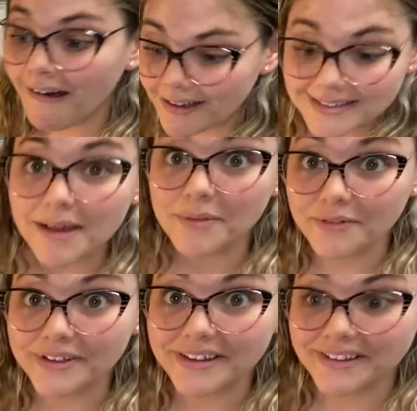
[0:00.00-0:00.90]
It's gonna be
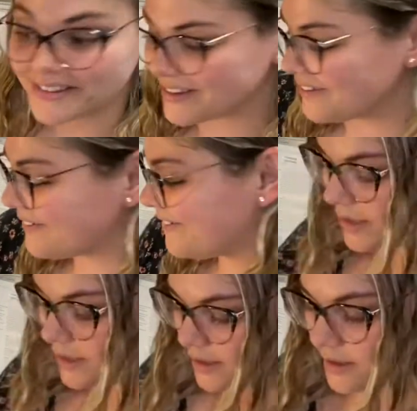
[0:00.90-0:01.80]
really good though.
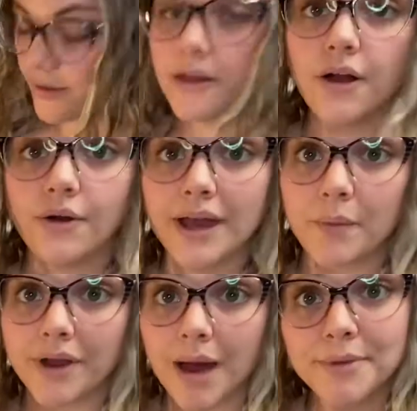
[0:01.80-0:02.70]
Okay, we're
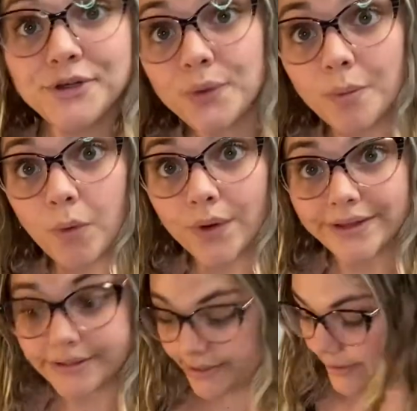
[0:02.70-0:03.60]
coming to a
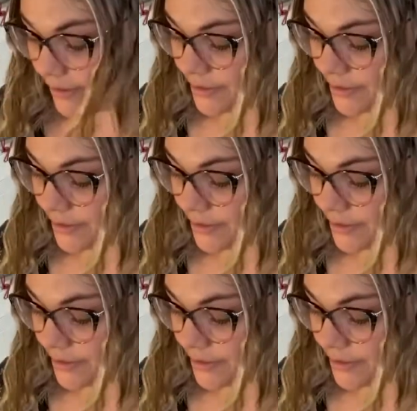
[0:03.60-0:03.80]
boil here.